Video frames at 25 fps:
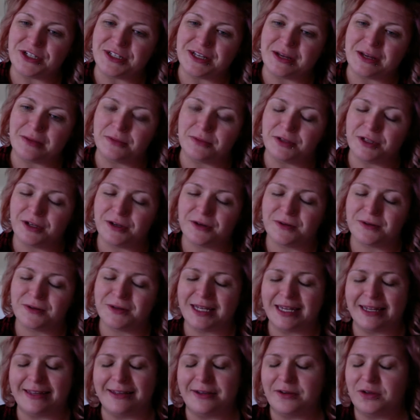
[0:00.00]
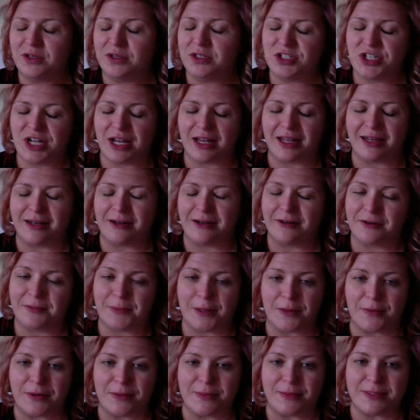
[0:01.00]
down below and you can check it out on my
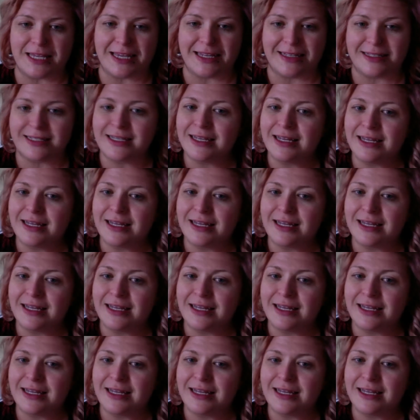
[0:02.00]
website.